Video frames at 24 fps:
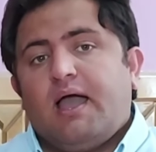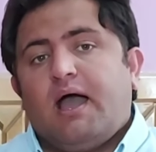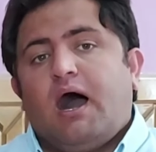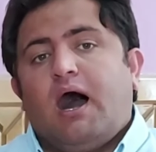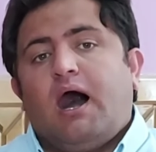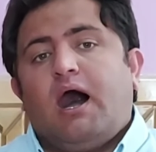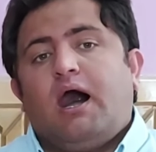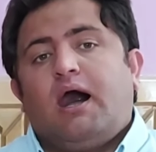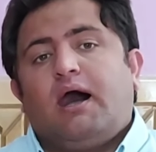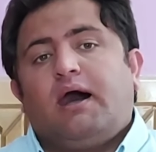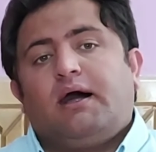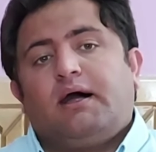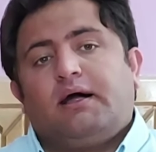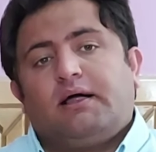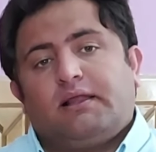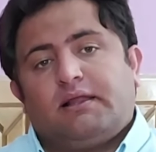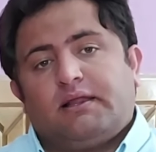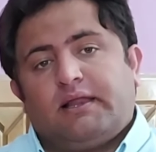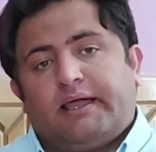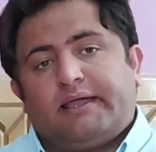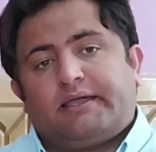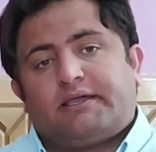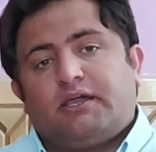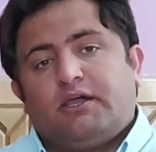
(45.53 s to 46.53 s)

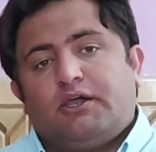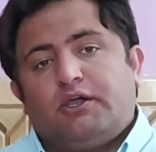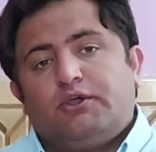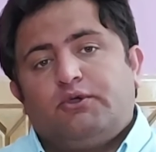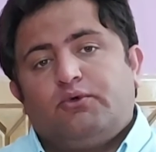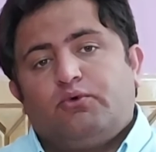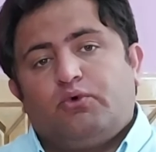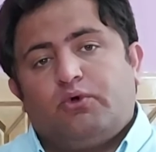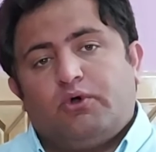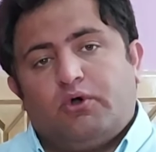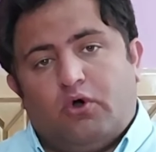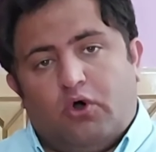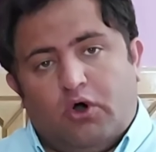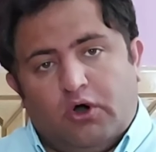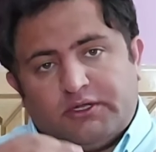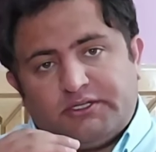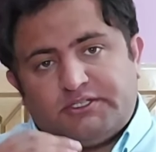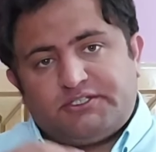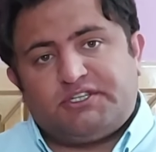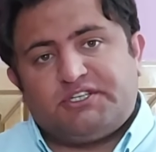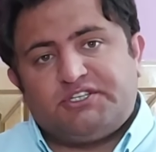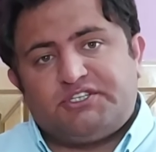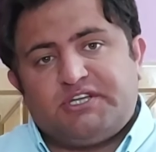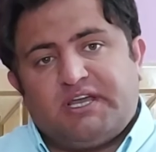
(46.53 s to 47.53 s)
Like
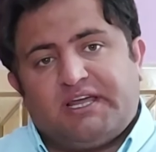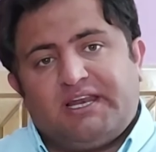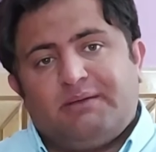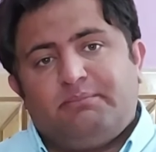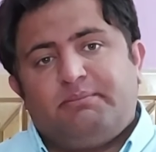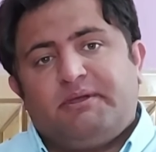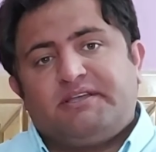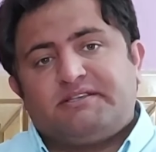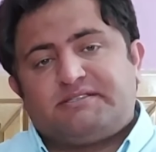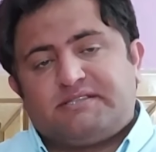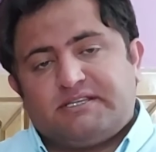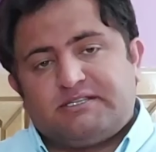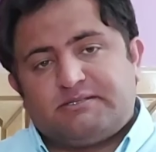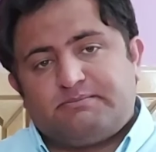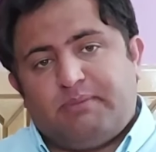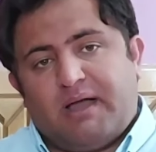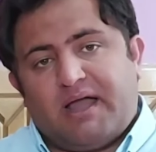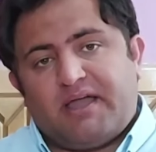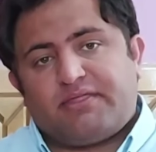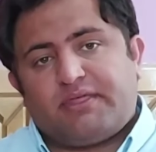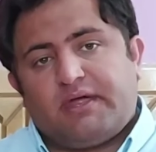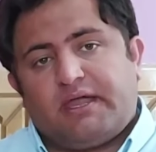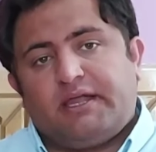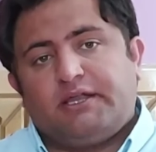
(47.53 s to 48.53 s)
on the daily basis,
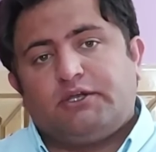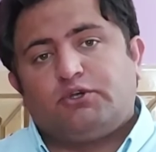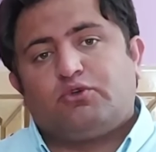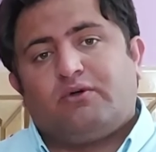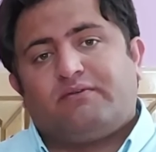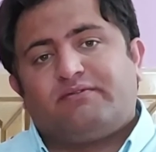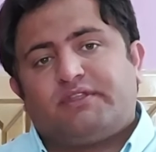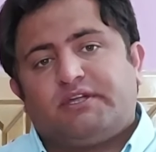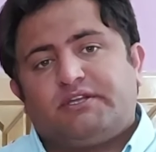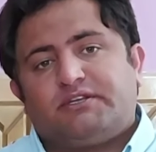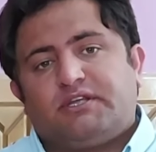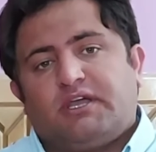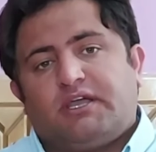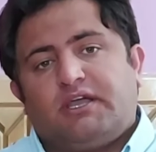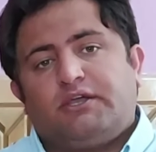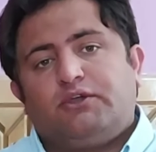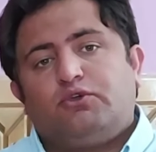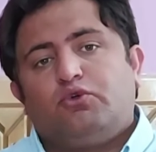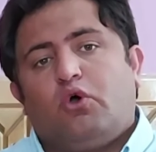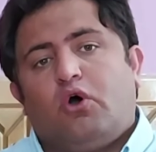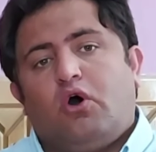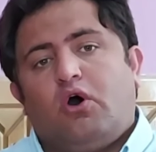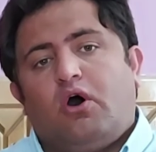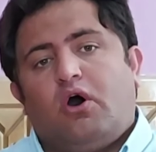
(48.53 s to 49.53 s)
by the end of the day,
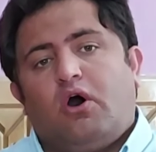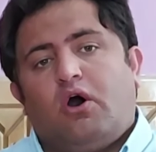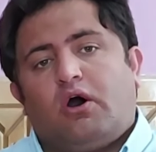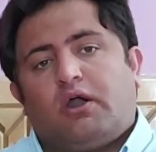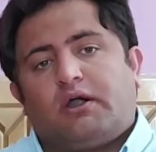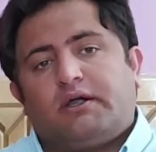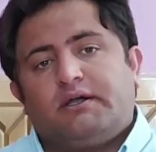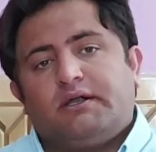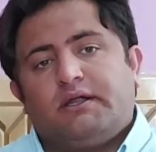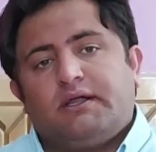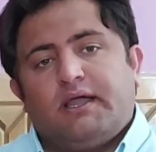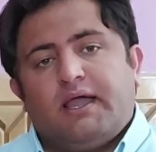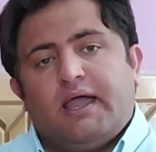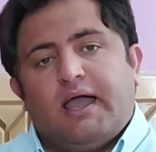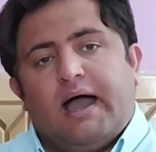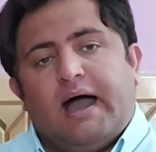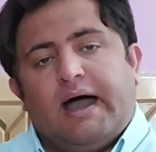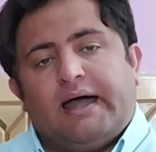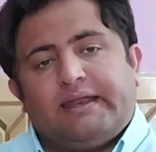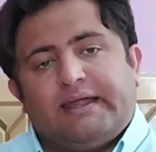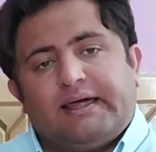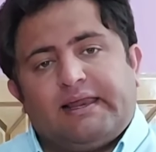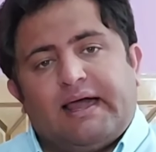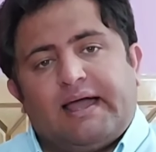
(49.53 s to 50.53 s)
you are
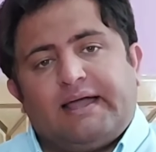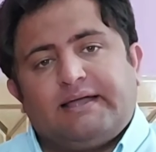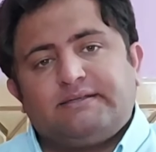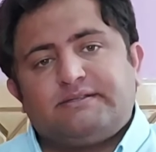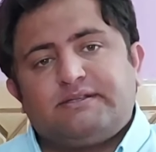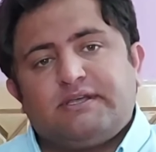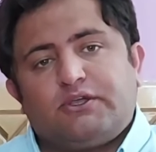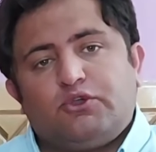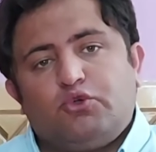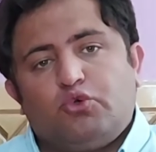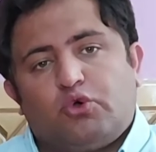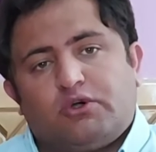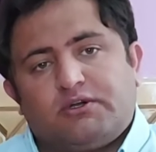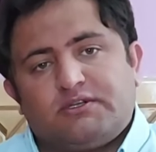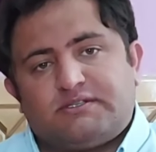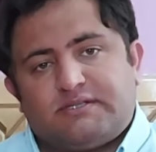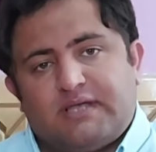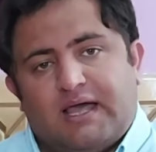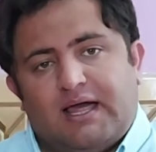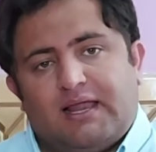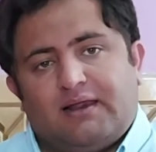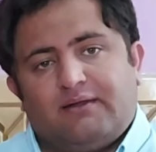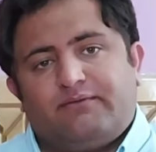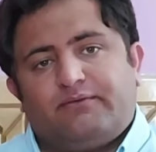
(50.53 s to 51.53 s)
analyzing
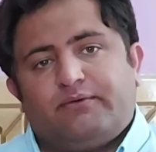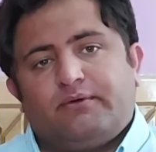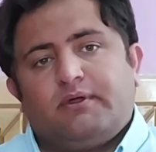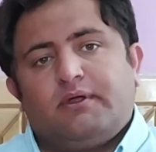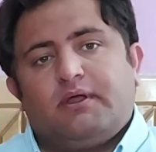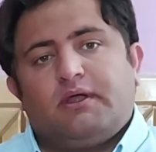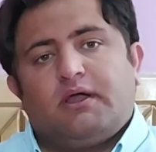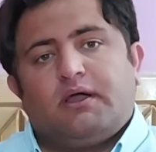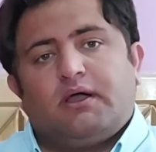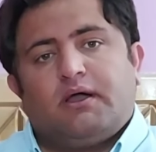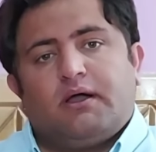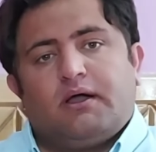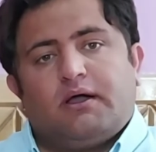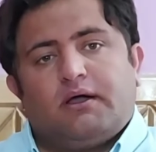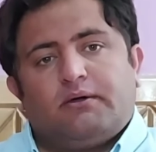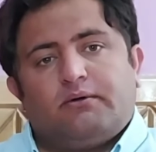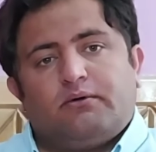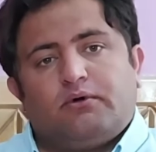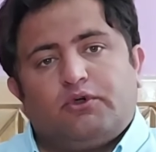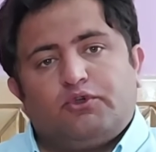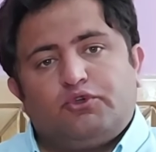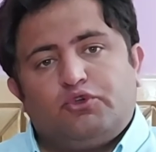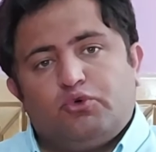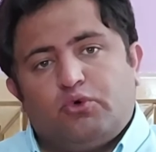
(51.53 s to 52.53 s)
yourself,
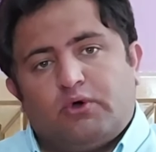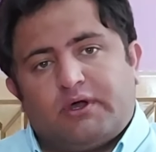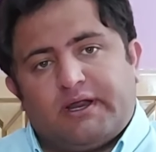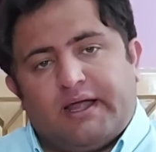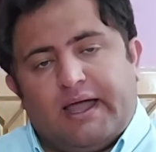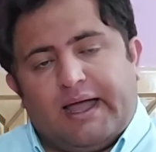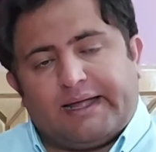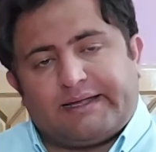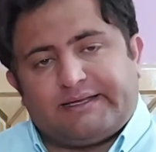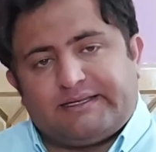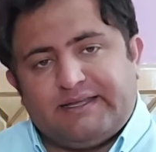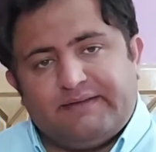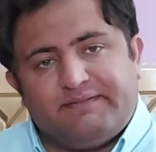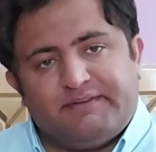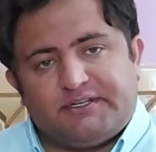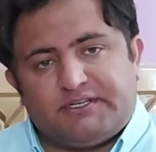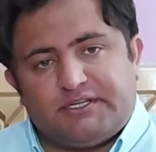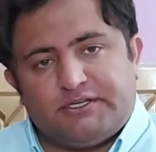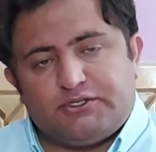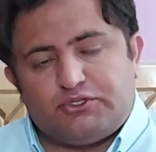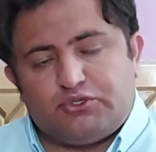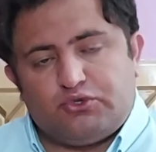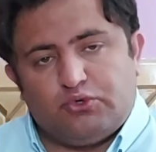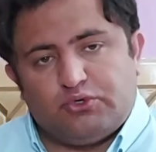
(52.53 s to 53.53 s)
your
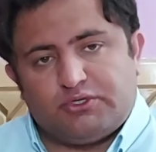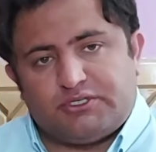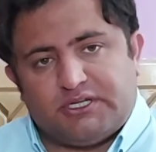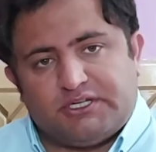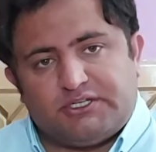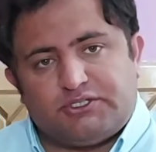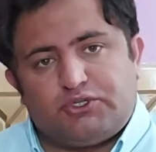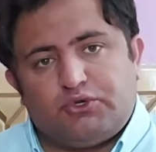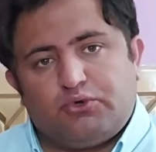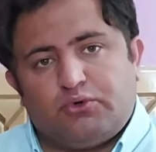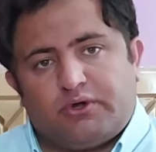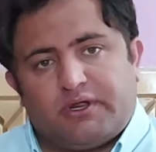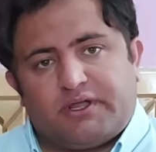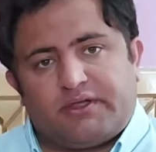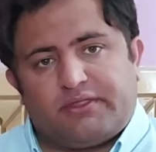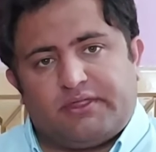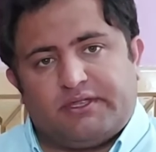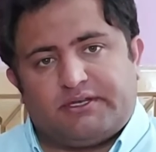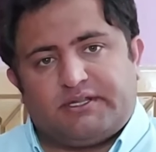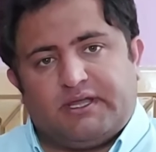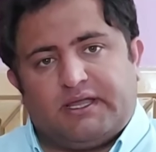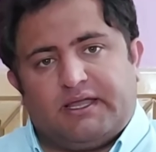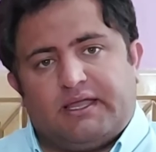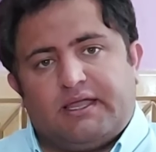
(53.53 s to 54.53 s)
activities you did during the
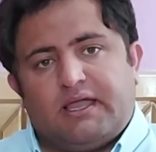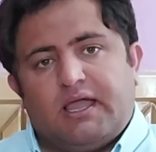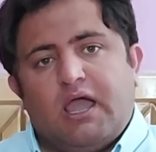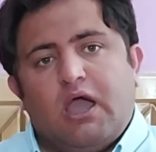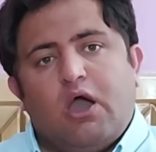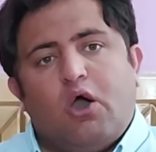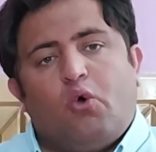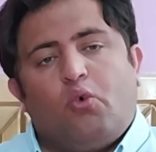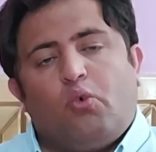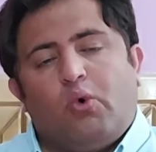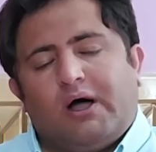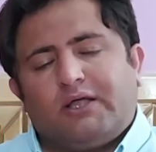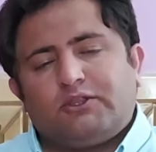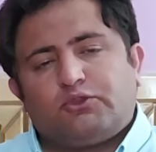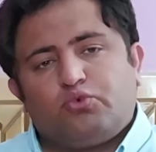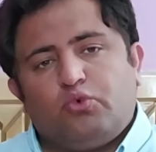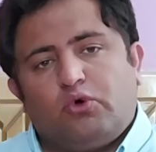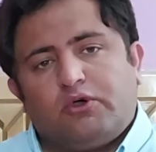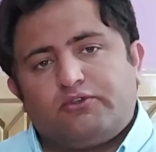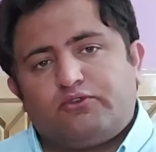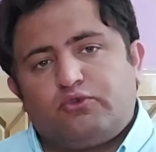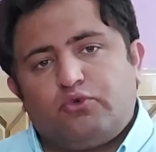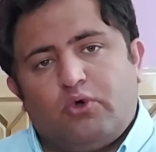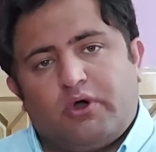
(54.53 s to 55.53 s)
day. What
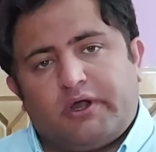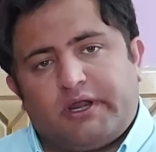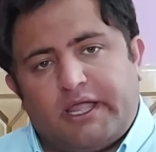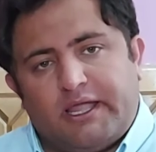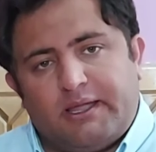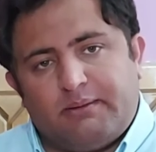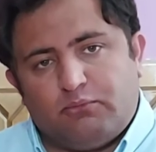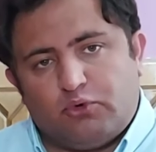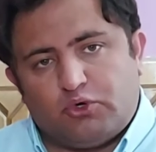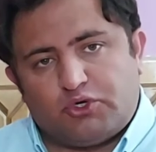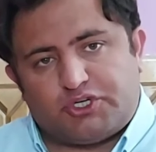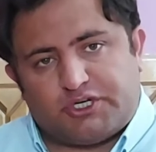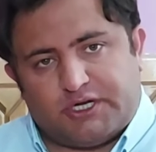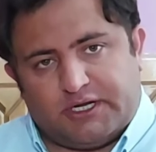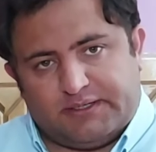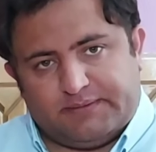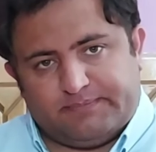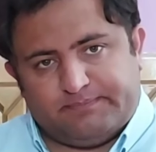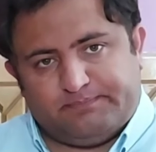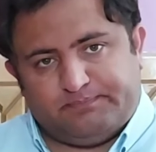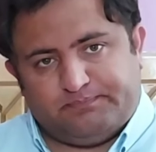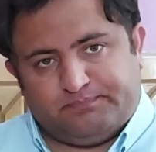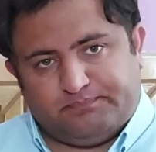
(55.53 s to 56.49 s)
was your emotion?